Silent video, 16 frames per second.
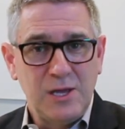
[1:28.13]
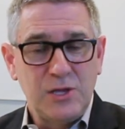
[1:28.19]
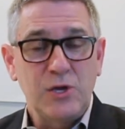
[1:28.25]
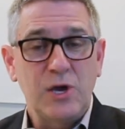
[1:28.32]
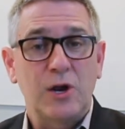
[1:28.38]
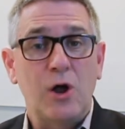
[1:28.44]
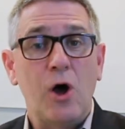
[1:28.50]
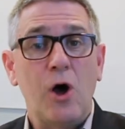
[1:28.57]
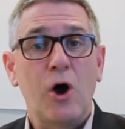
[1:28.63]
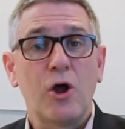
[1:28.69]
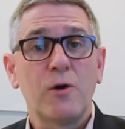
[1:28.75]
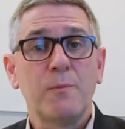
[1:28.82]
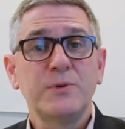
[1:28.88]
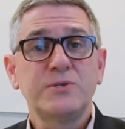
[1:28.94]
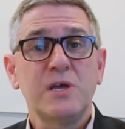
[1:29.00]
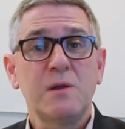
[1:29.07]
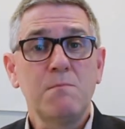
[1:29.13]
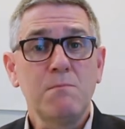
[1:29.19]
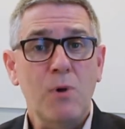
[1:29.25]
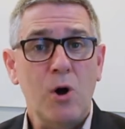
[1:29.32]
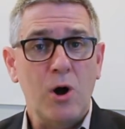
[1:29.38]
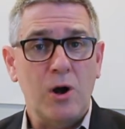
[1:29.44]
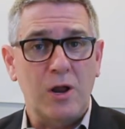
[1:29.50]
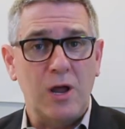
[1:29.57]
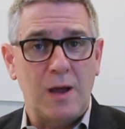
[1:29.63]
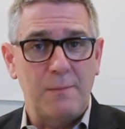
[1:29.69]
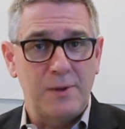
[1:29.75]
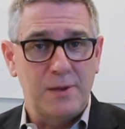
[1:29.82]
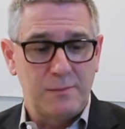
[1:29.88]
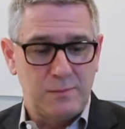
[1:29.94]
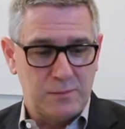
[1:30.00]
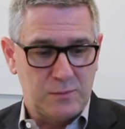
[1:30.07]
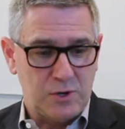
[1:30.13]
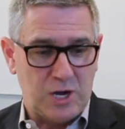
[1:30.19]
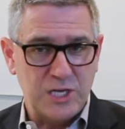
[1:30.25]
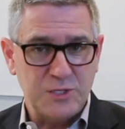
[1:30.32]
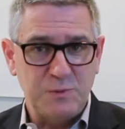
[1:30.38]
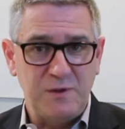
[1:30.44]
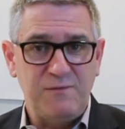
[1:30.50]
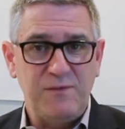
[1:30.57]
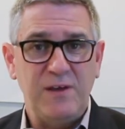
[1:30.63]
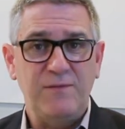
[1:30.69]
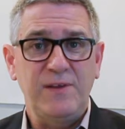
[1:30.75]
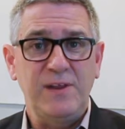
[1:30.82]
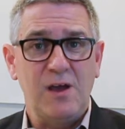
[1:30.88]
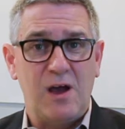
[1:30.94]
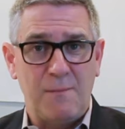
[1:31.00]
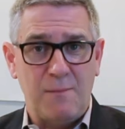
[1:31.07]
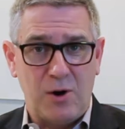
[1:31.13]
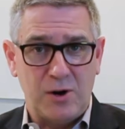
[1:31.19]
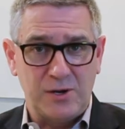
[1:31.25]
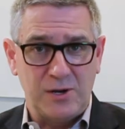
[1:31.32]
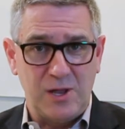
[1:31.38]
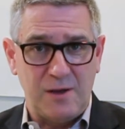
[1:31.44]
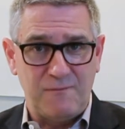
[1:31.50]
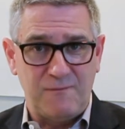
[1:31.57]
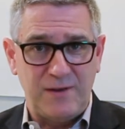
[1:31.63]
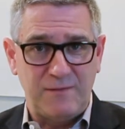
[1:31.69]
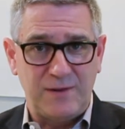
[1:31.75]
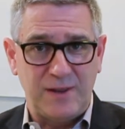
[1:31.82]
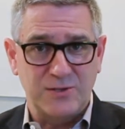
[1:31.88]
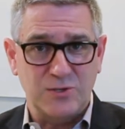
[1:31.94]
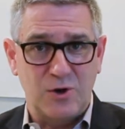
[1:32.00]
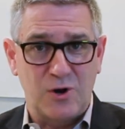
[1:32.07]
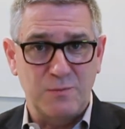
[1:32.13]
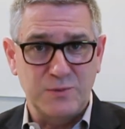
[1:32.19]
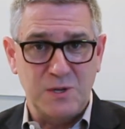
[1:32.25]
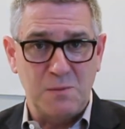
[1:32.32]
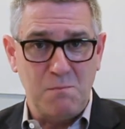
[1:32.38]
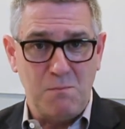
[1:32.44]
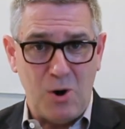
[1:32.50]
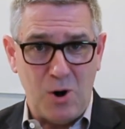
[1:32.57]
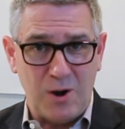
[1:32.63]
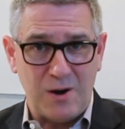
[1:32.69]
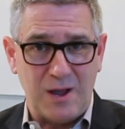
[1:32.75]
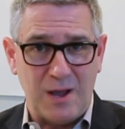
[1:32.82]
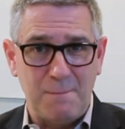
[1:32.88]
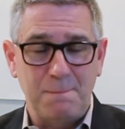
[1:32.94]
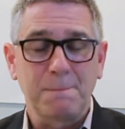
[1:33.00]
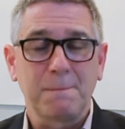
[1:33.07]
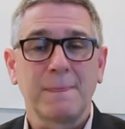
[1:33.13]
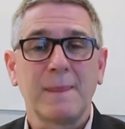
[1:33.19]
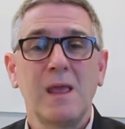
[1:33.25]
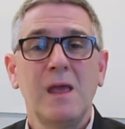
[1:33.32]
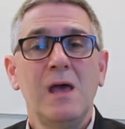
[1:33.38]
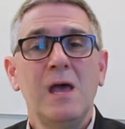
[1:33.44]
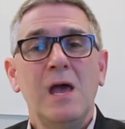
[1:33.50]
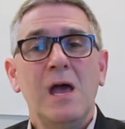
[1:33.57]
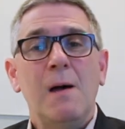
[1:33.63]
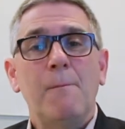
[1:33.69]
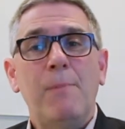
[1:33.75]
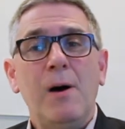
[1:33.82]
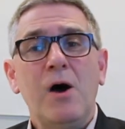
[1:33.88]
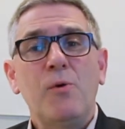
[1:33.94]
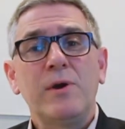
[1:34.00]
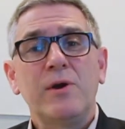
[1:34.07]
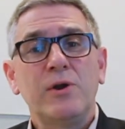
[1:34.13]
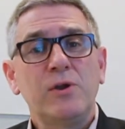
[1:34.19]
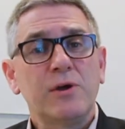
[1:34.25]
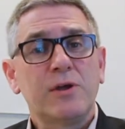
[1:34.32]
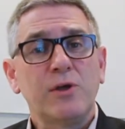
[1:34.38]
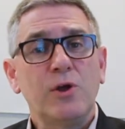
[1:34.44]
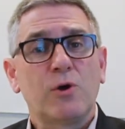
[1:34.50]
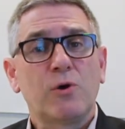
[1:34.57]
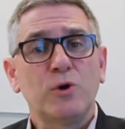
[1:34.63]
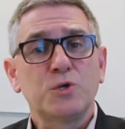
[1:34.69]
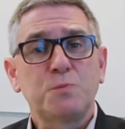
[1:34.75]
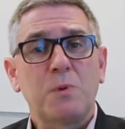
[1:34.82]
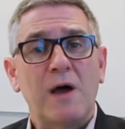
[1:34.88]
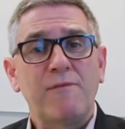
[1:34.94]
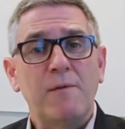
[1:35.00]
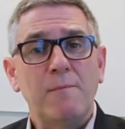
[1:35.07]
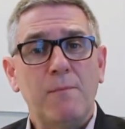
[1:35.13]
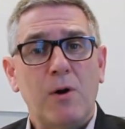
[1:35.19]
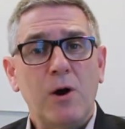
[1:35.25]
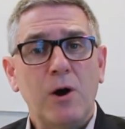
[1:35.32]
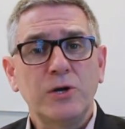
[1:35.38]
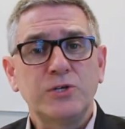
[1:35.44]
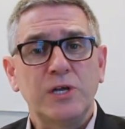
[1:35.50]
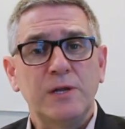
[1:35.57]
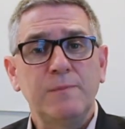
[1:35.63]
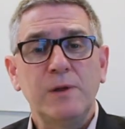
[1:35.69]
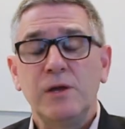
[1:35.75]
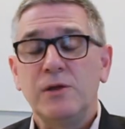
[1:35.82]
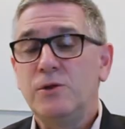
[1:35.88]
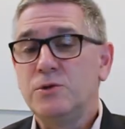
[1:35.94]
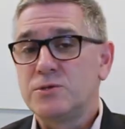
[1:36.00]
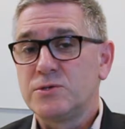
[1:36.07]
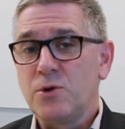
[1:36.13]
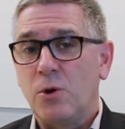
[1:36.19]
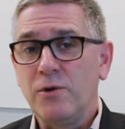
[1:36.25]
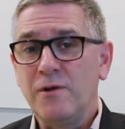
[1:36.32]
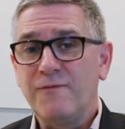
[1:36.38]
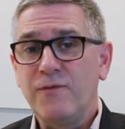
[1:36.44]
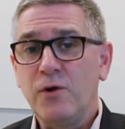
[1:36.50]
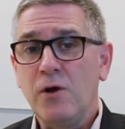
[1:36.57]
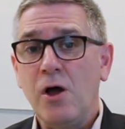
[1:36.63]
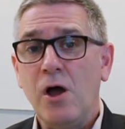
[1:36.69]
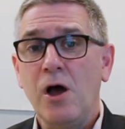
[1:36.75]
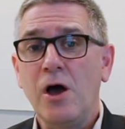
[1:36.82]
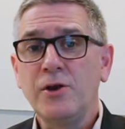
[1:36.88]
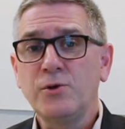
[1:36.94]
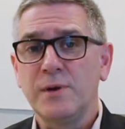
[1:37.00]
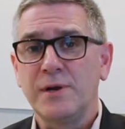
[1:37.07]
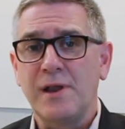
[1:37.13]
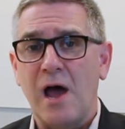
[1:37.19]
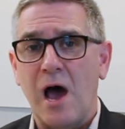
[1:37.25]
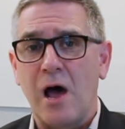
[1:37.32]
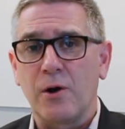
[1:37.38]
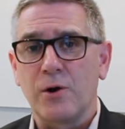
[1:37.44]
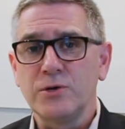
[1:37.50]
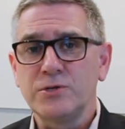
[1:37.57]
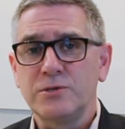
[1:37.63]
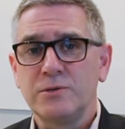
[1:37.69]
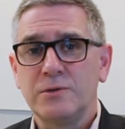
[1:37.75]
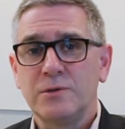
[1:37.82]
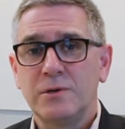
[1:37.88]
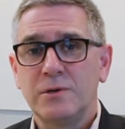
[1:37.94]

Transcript: You had a 100% markup. Cost me $50, I marked it up $50. It's a 100% markup. But whenever you look at your gross profit margin, you sold it for $100.